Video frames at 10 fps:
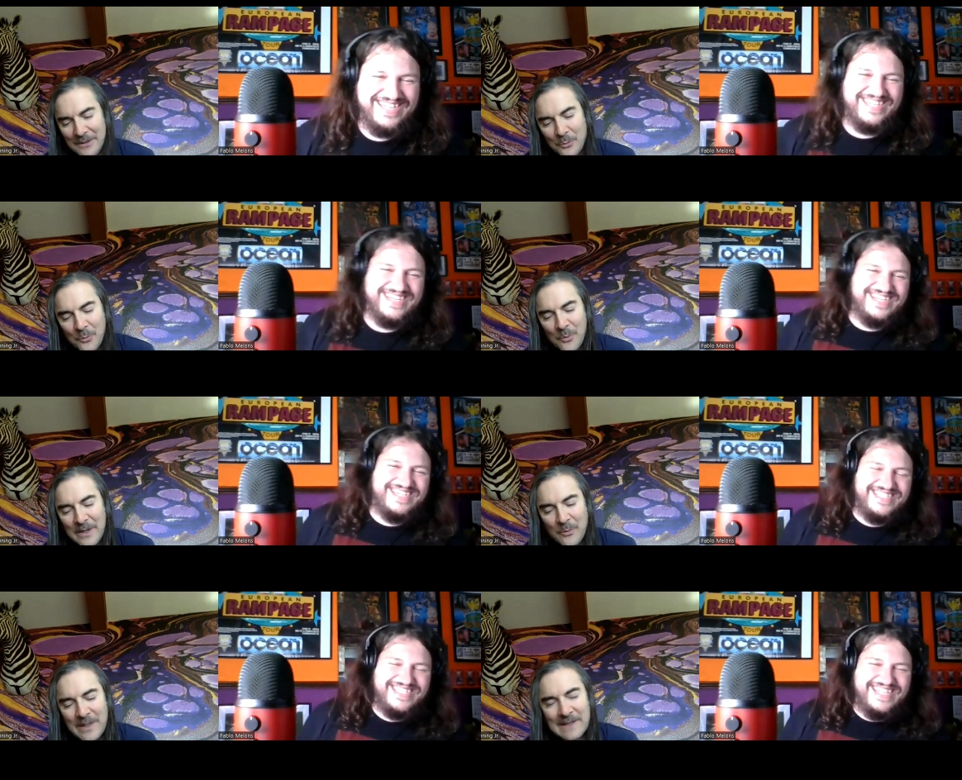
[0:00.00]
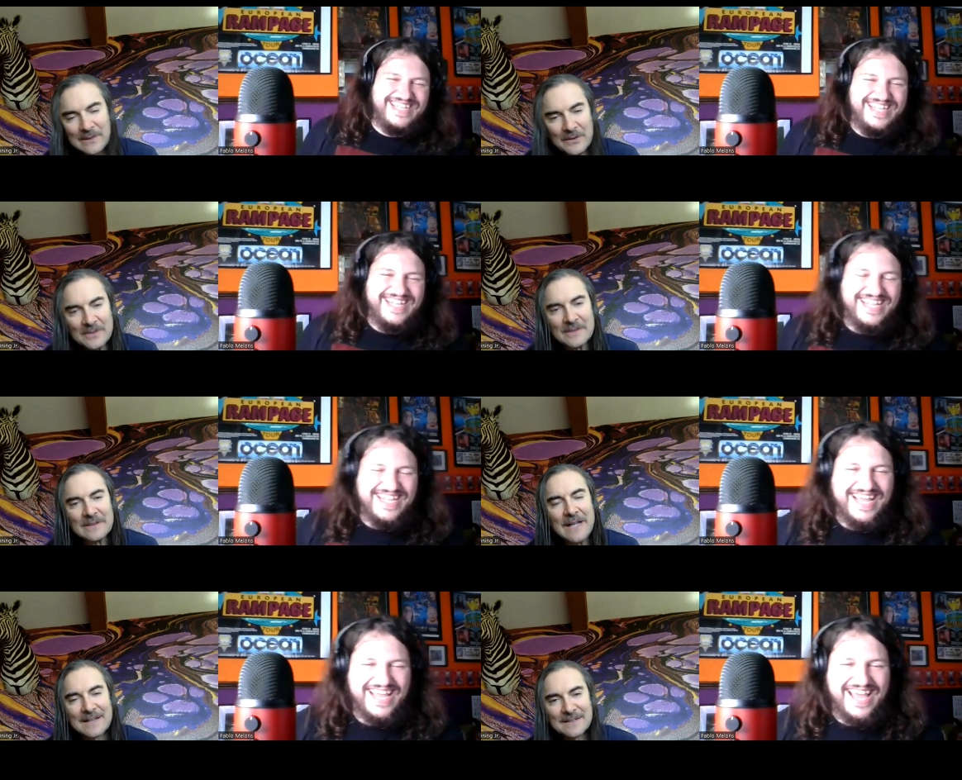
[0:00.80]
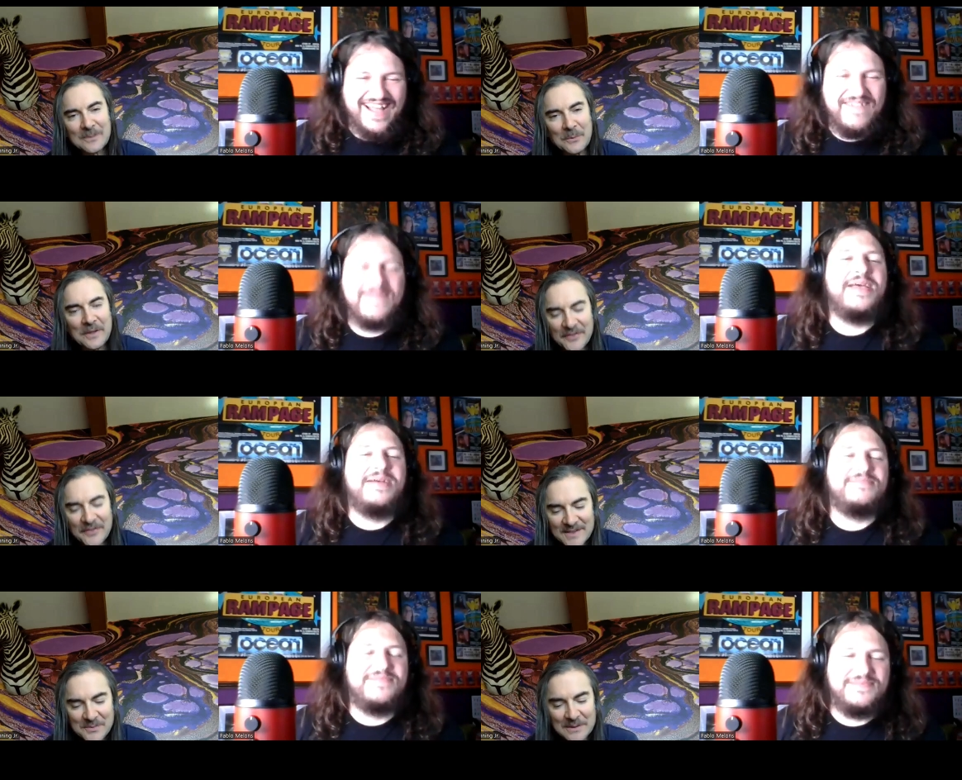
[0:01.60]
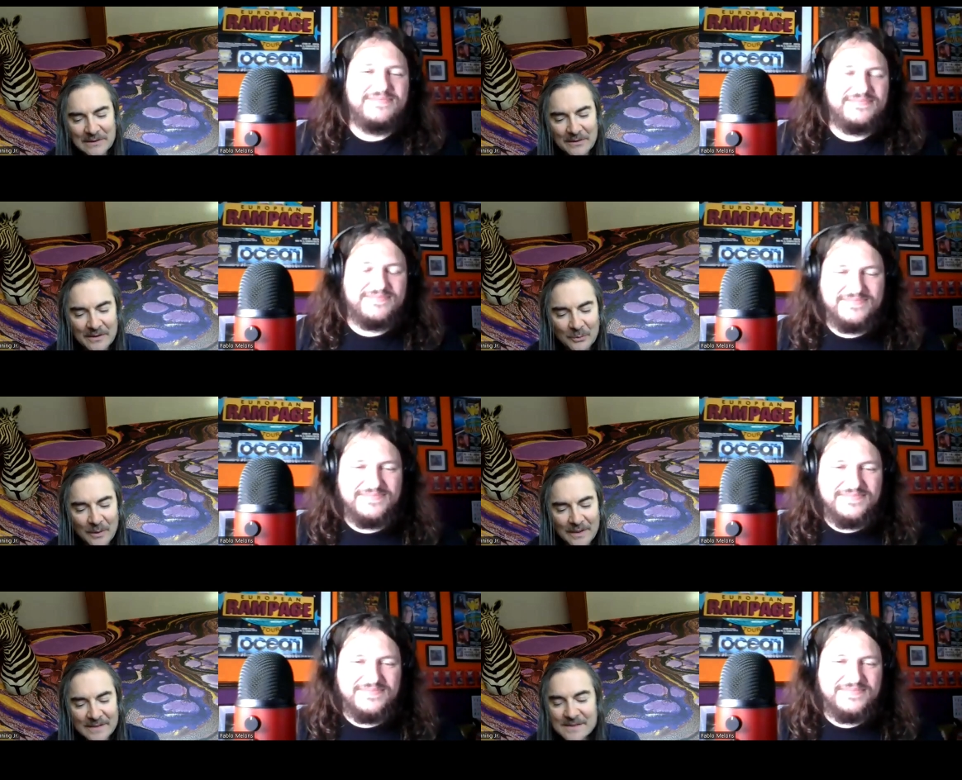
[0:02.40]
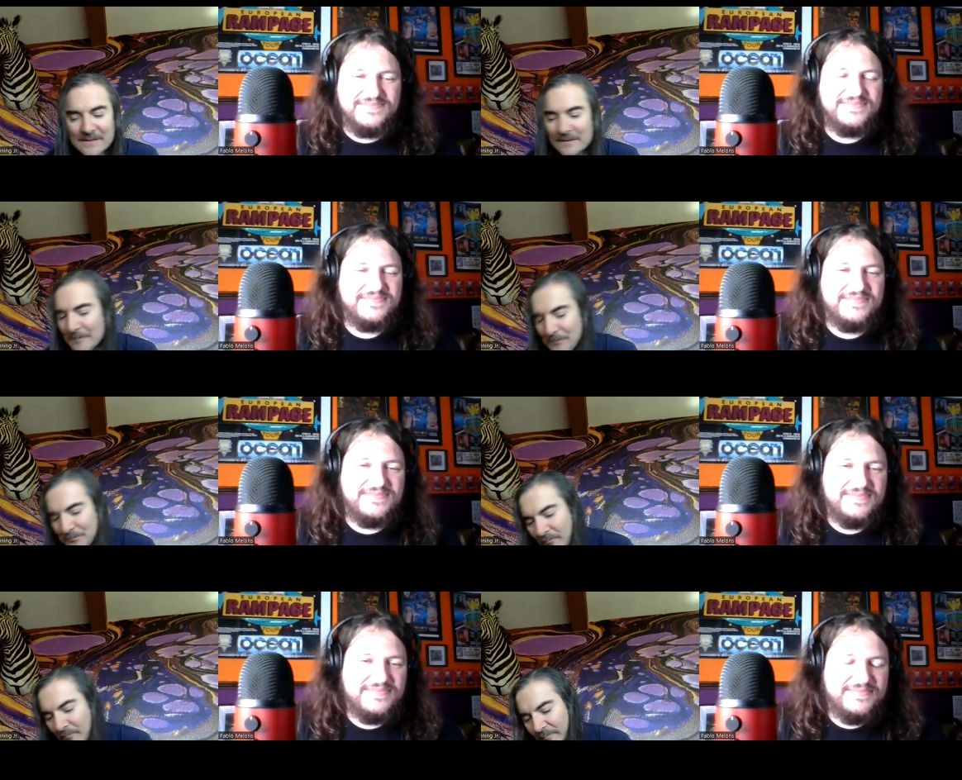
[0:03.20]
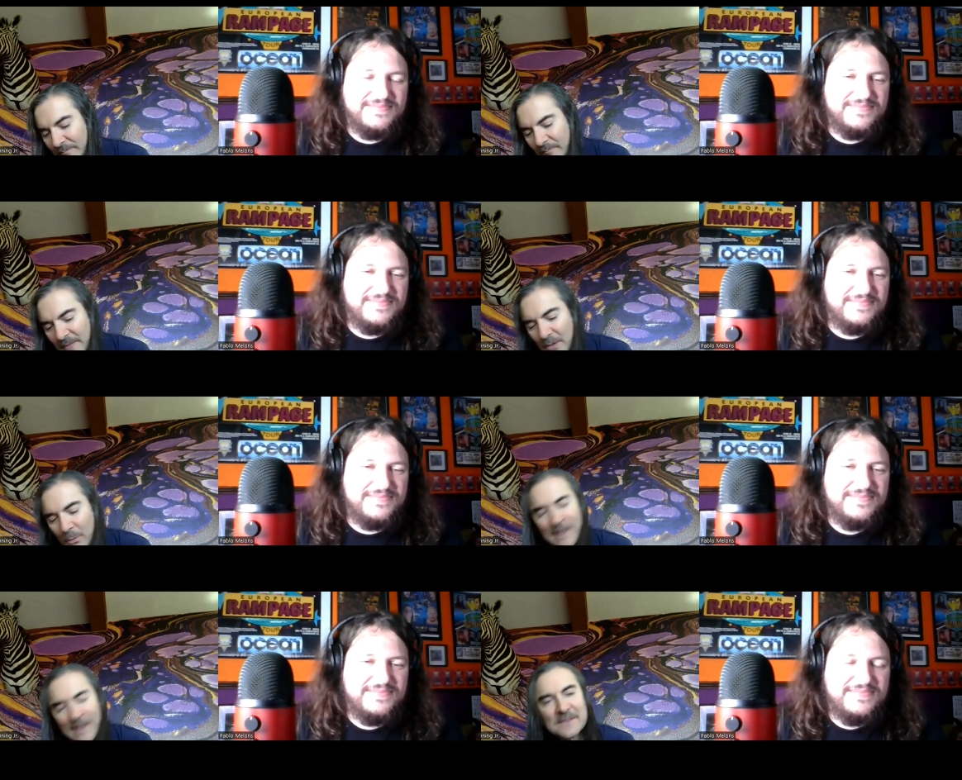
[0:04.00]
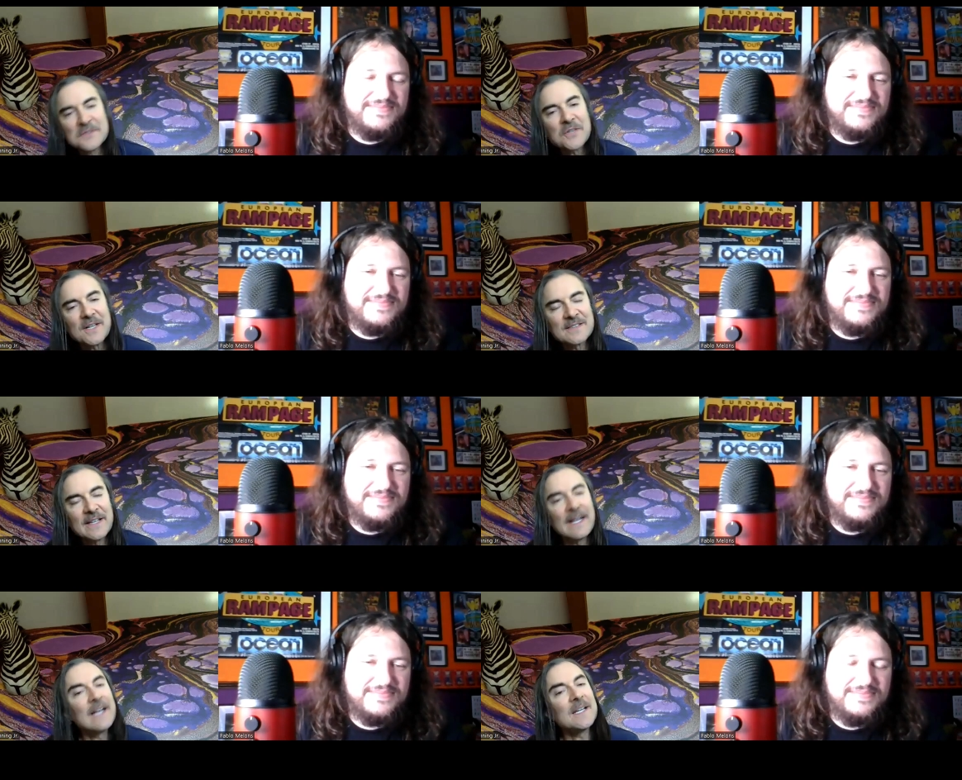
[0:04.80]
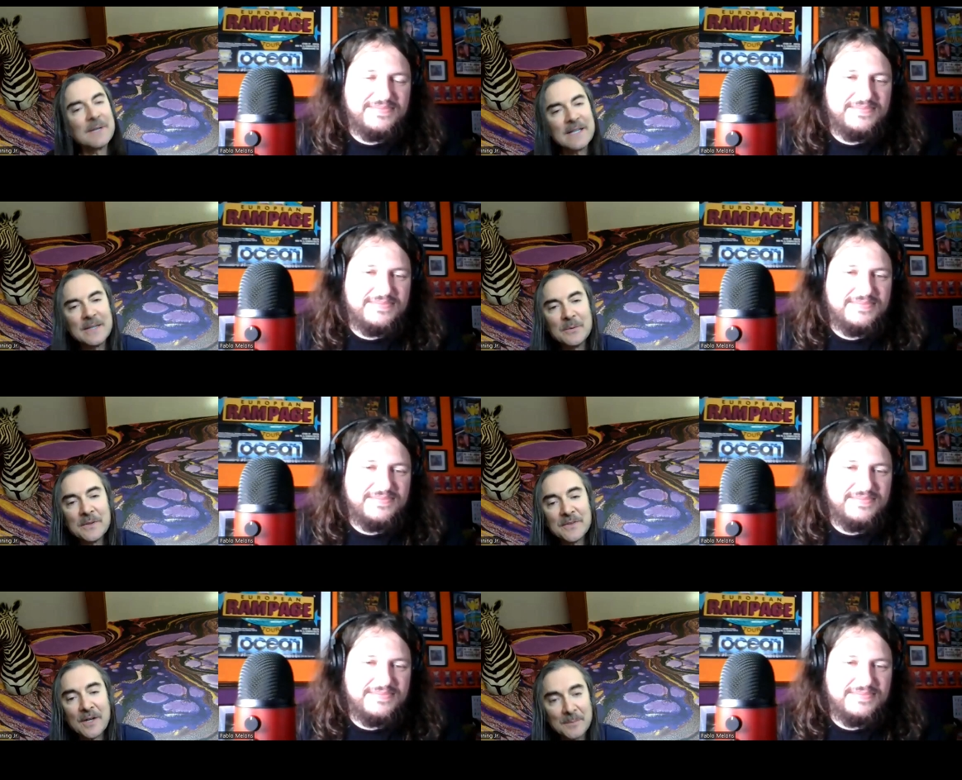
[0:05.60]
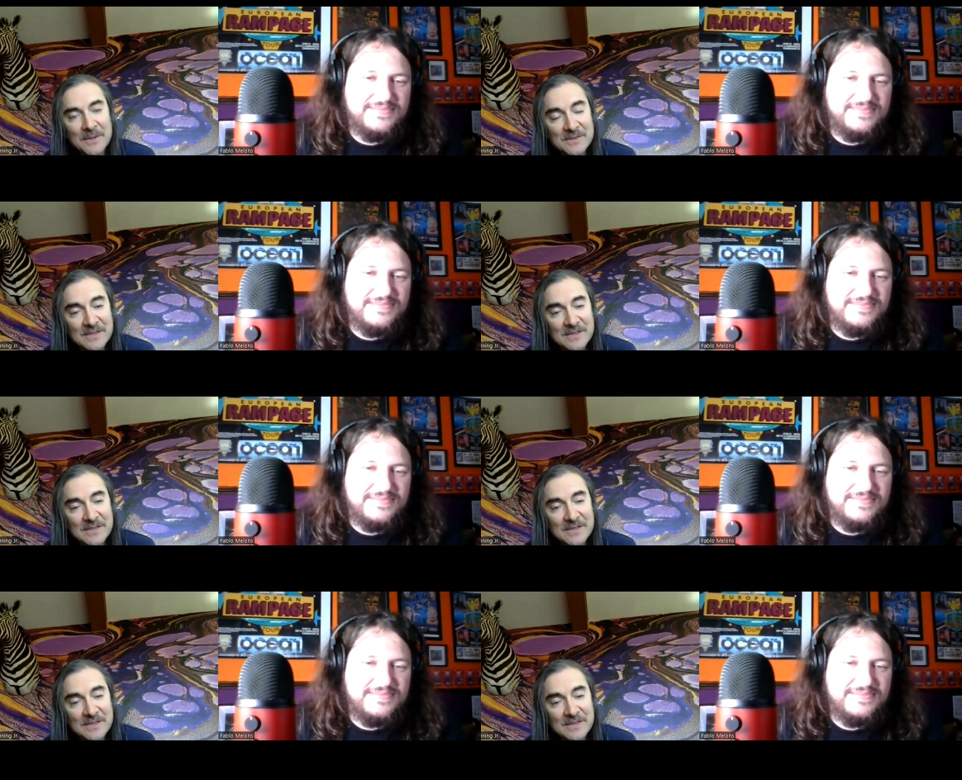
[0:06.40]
Speaker 1: we learned a lot, and one of the things we learned was we didn't trust anybody with our music.